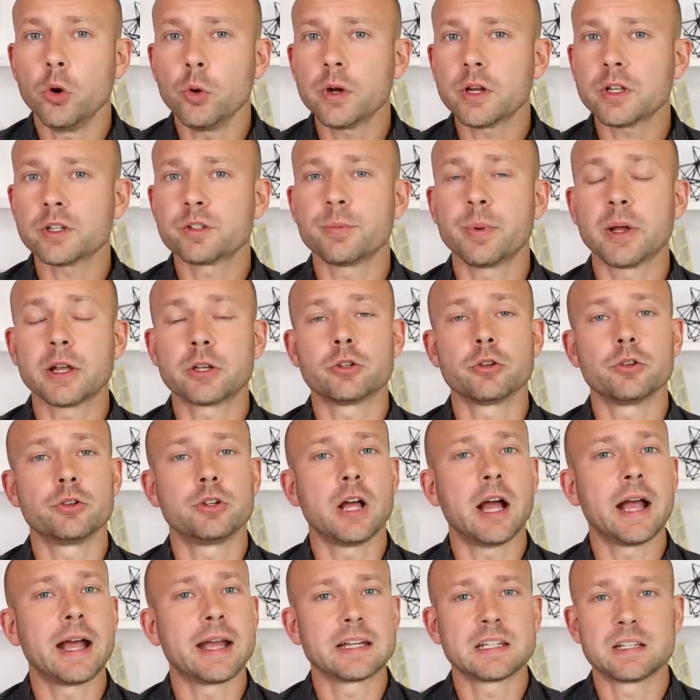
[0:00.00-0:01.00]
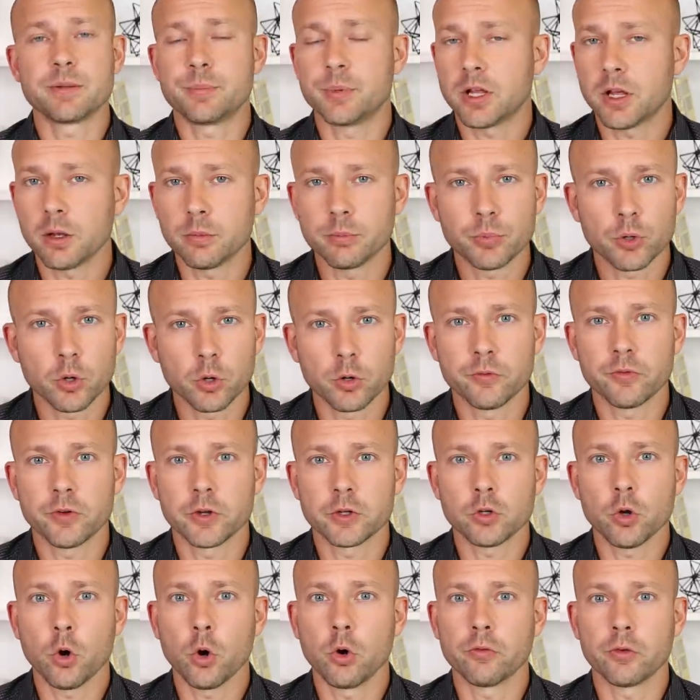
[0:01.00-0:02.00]
Don't expect your diet to become
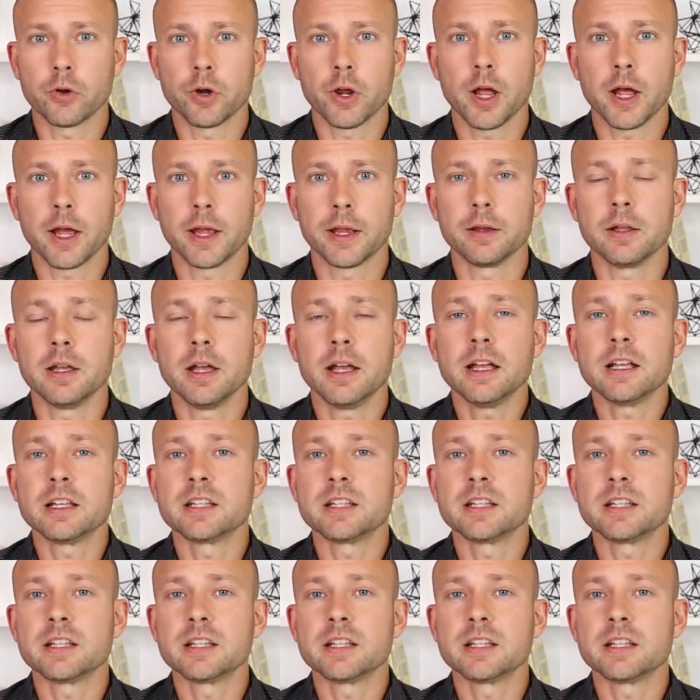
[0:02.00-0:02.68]
perfect overnight.